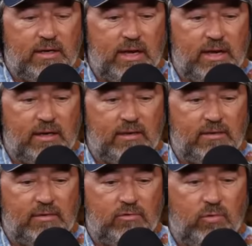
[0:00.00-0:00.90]

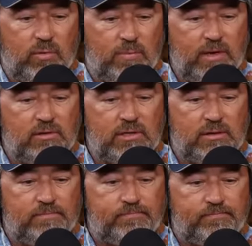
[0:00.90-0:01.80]
And when we built
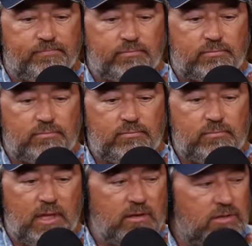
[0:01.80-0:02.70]
it,
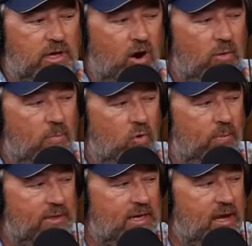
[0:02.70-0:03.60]
it was a
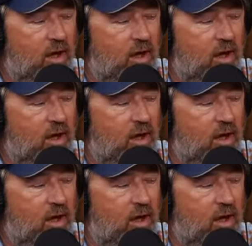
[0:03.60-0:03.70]
carport, but they